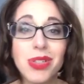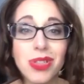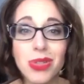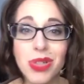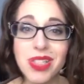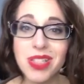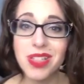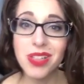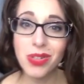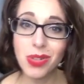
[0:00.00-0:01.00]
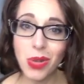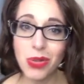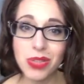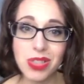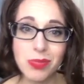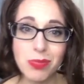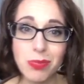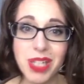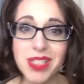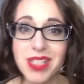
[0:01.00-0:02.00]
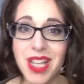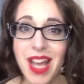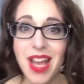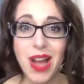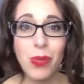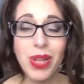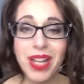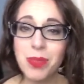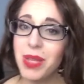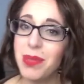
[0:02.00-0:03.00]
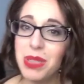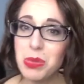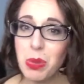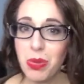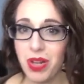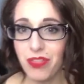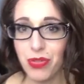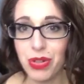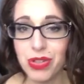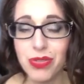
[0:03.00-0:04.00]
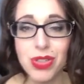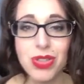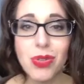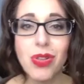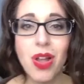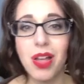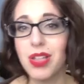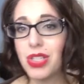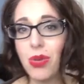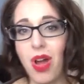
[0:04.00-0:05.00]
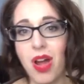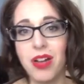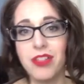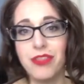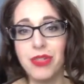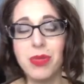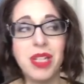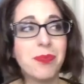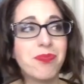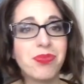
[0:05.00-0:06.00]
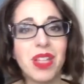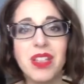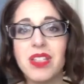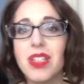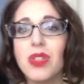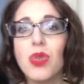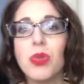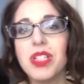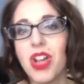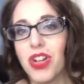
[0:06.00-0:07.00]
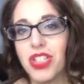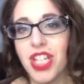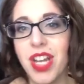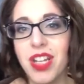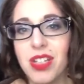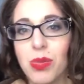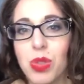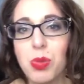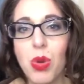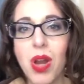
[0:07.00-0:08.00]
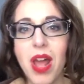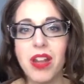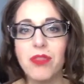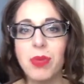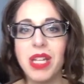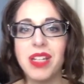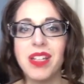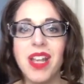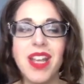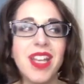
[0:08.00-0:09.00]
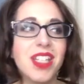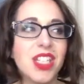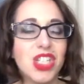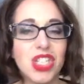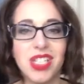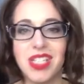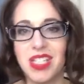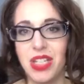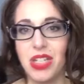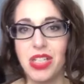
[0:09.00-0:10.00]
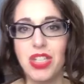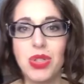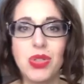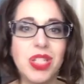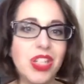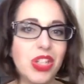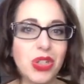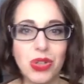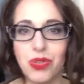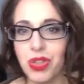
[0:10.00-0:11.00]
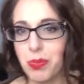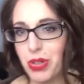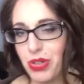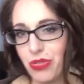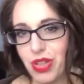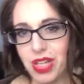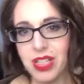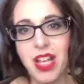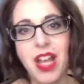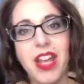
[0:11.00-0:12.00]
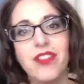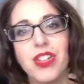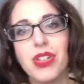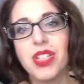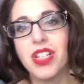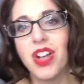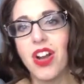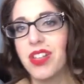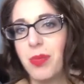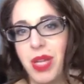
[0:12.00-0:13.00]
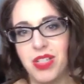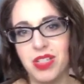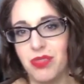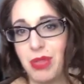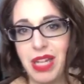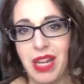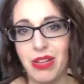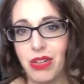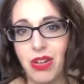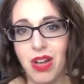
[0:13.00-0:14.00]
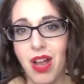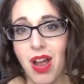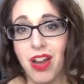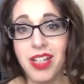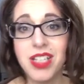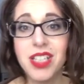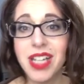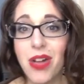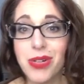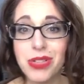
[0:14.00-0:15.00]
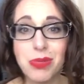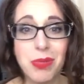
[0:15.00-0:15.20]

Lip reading: rejoice in the little clothes because we got the babies we prayed for so long and so hard. And for me, this enormous heart change was born out of being intentionally still, like choosing the good over the perfect and fiercely guarding the pages of my calendar. Our kitchen counters